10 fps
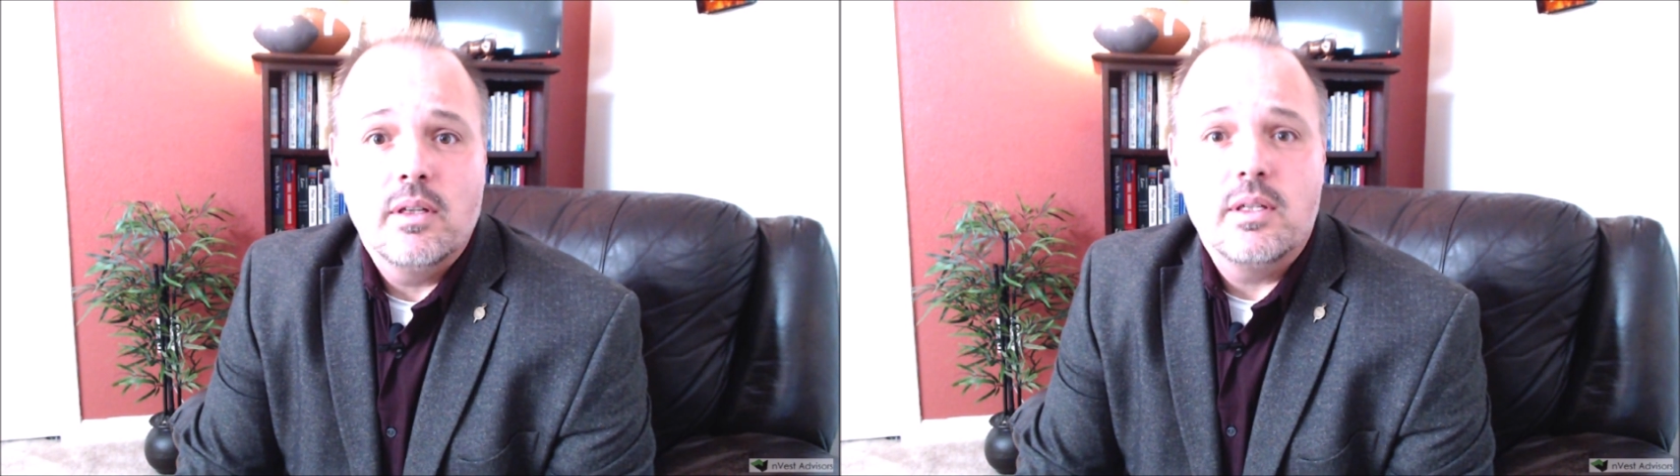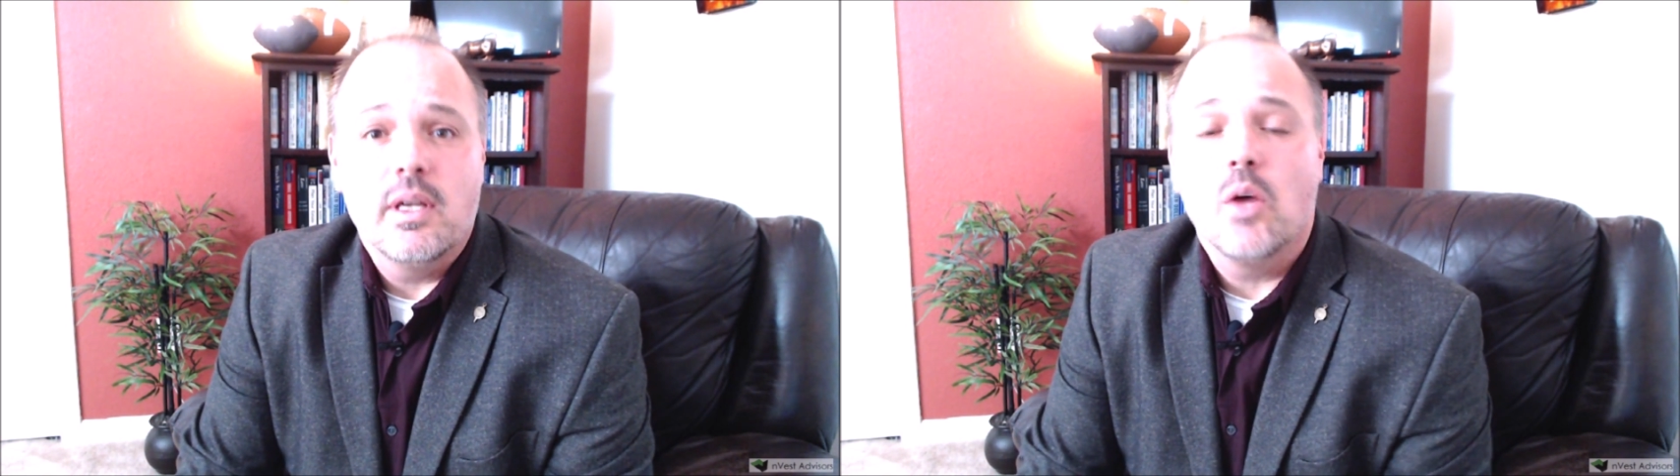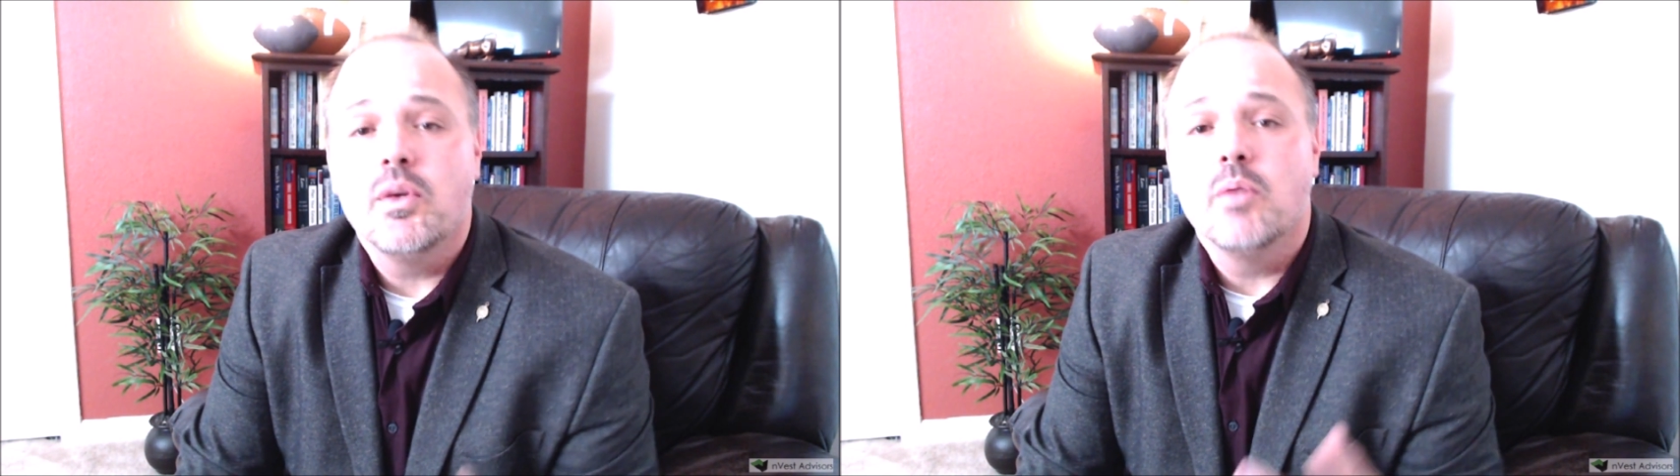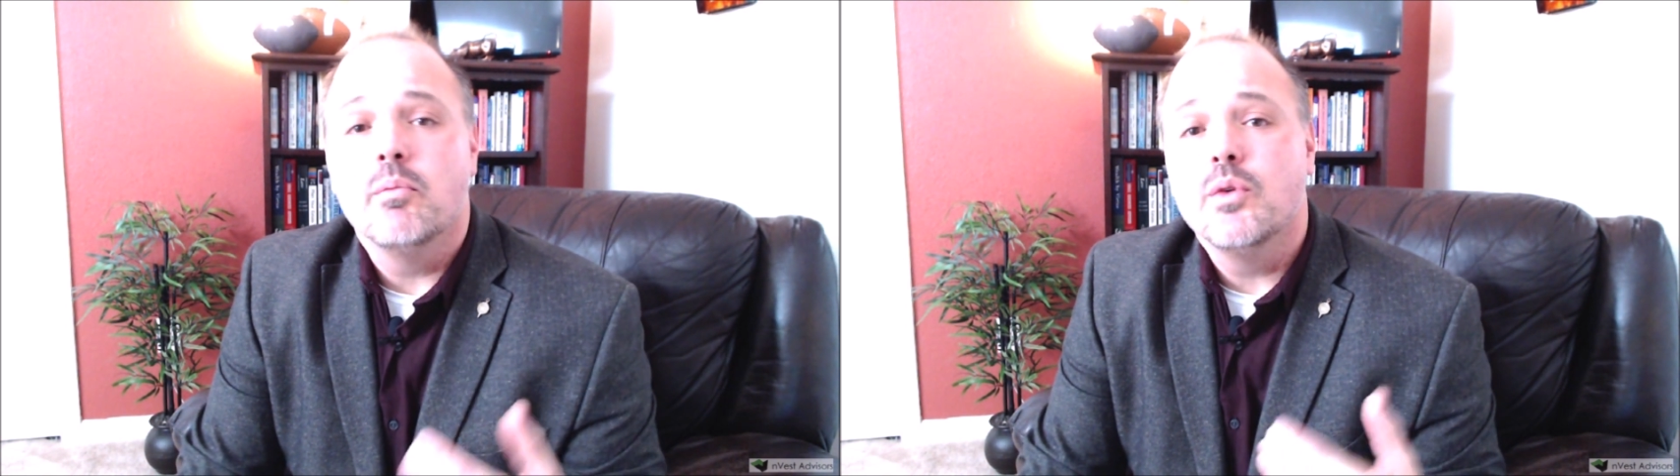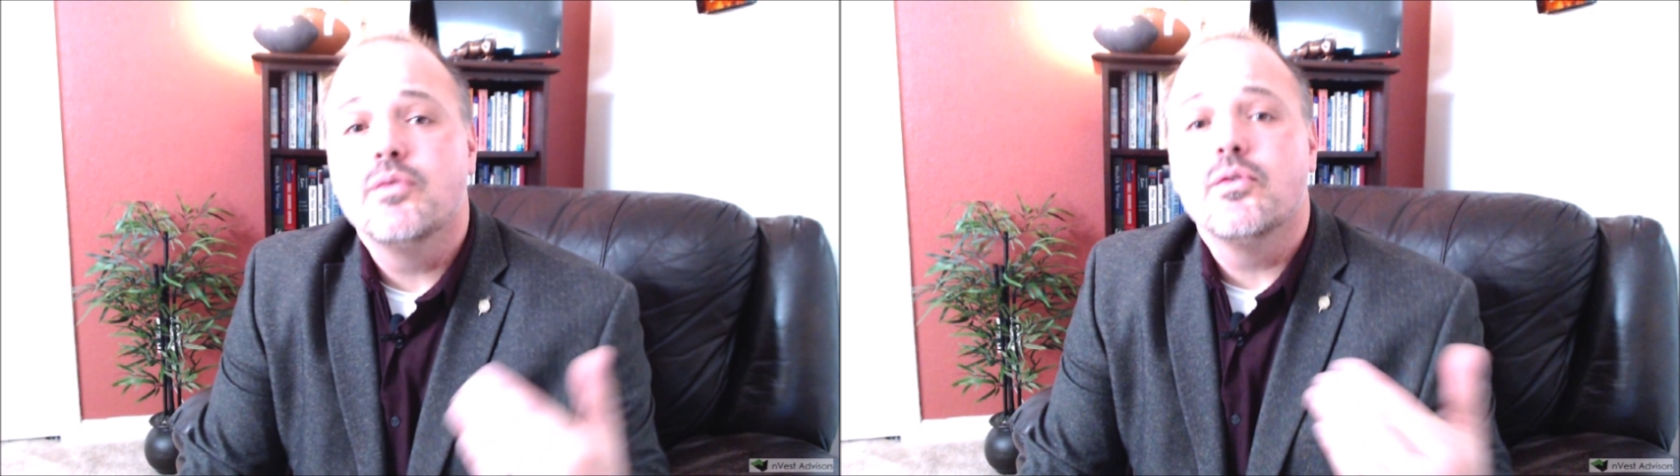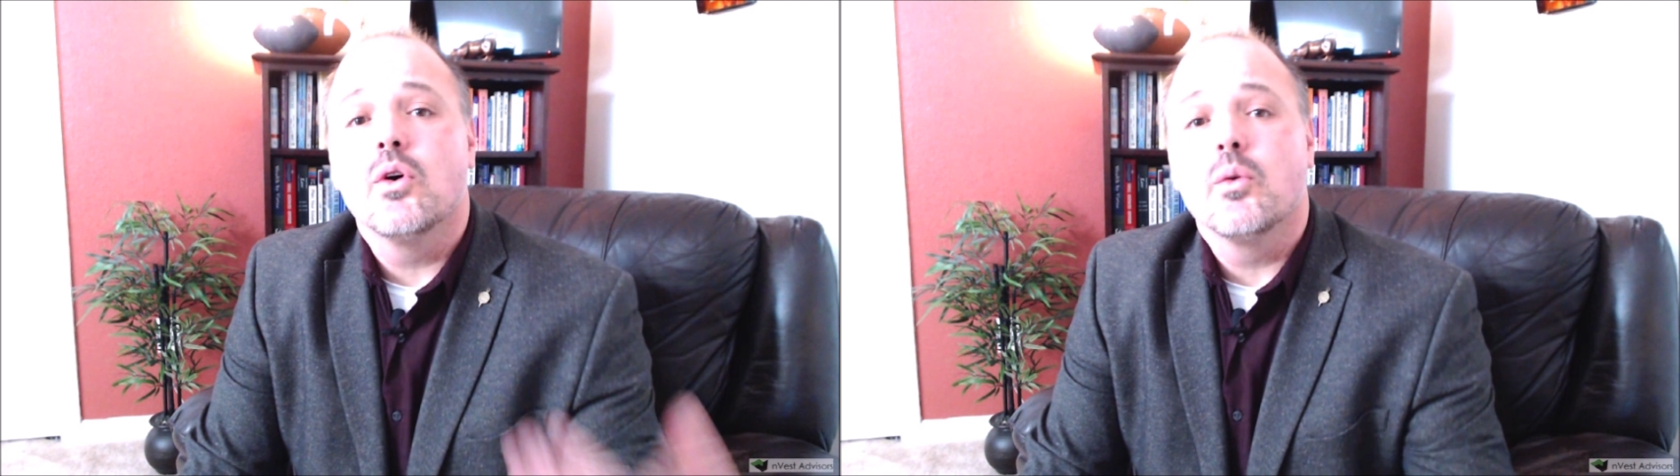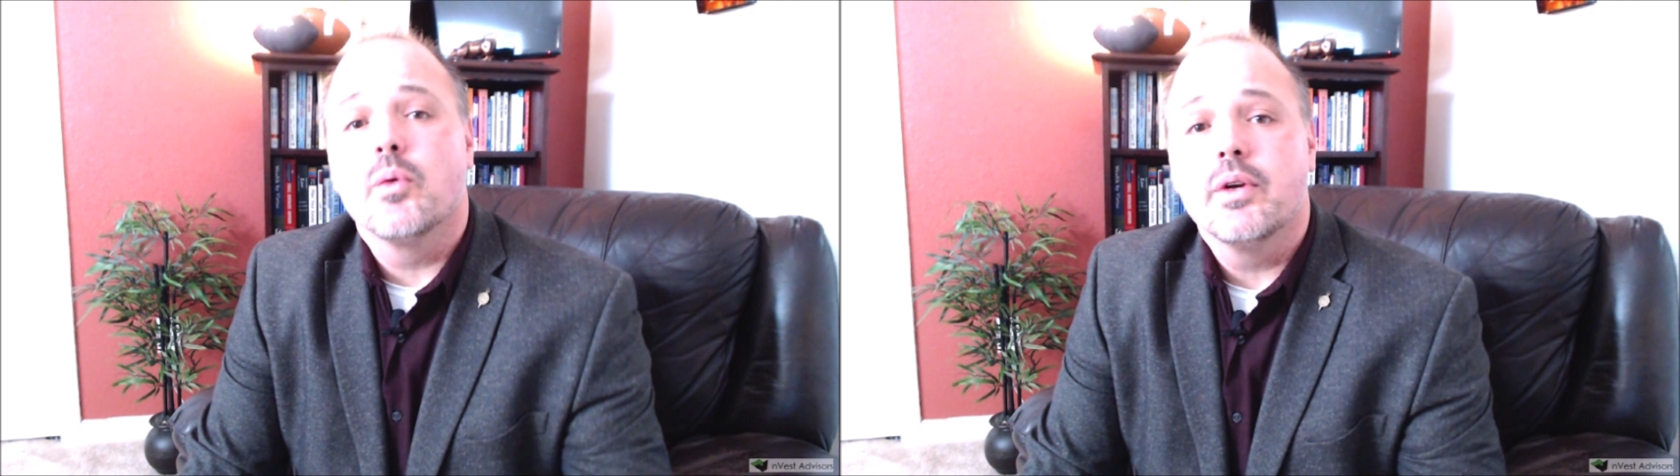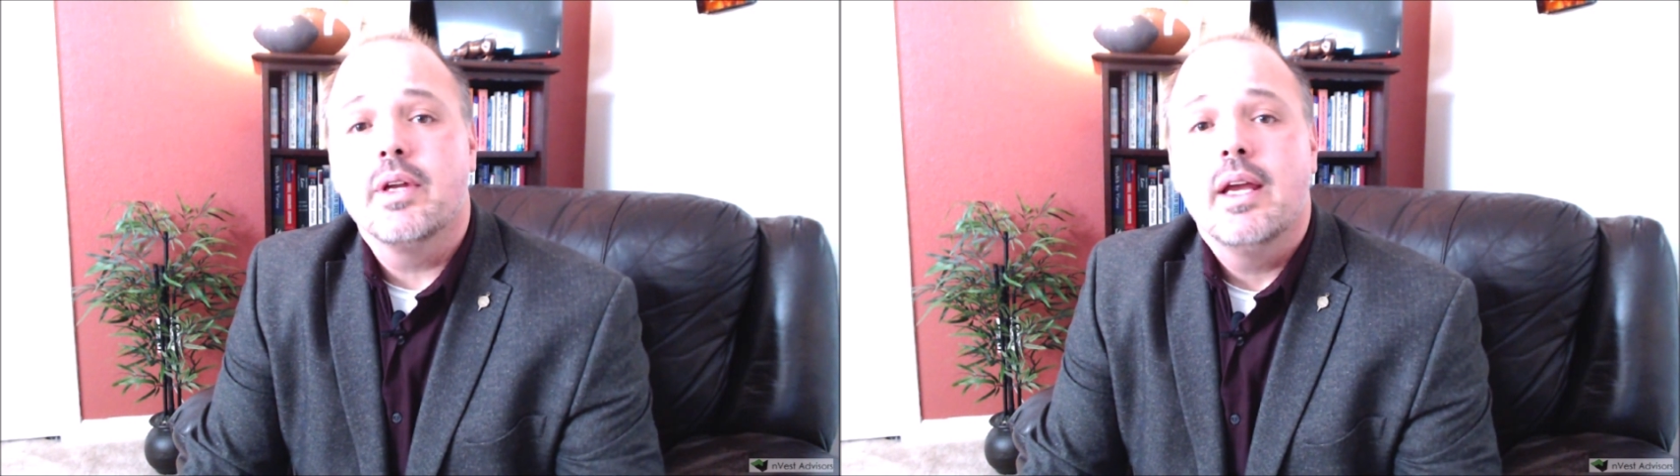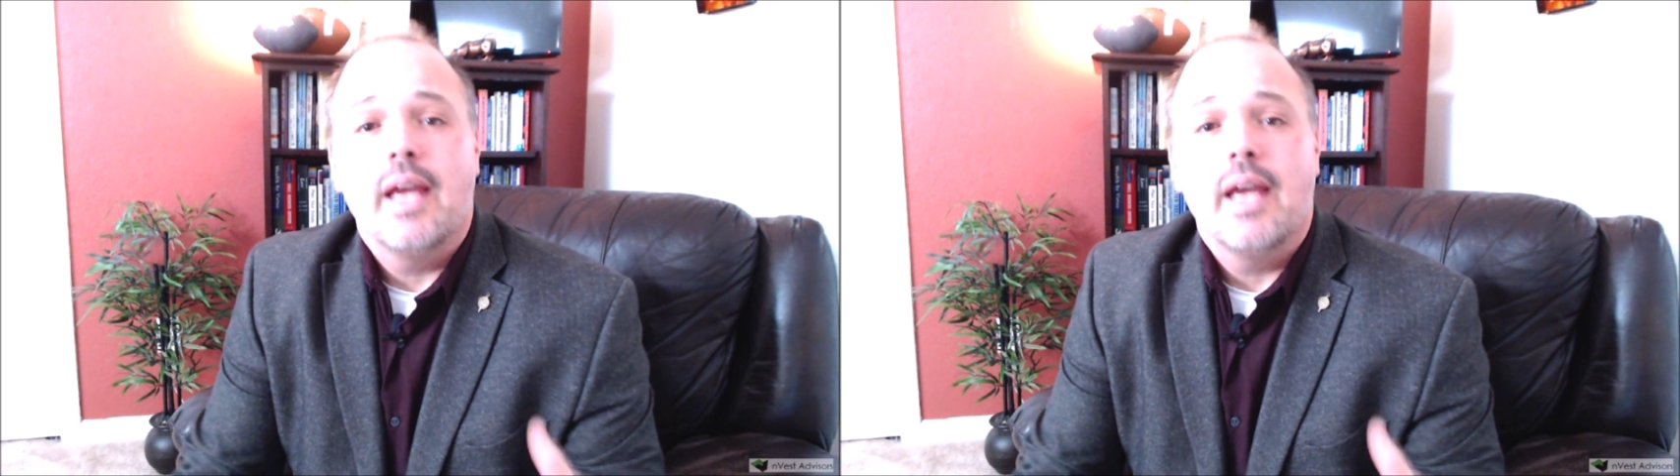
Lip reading: to help you move forward